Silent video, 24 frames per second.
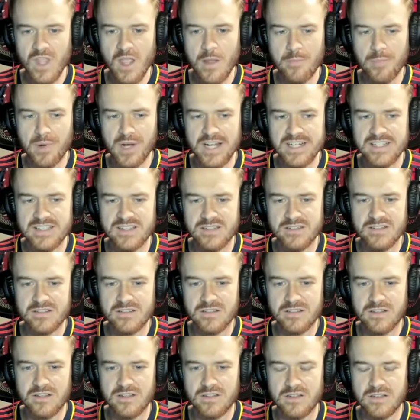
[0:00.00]
but
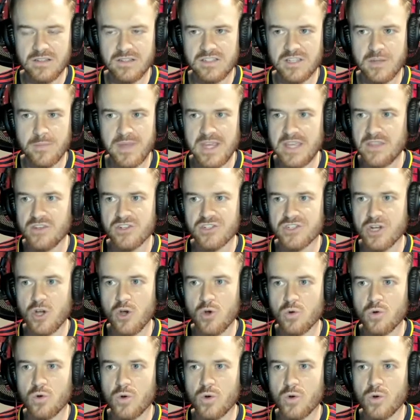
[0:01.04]
eh, to me, there's no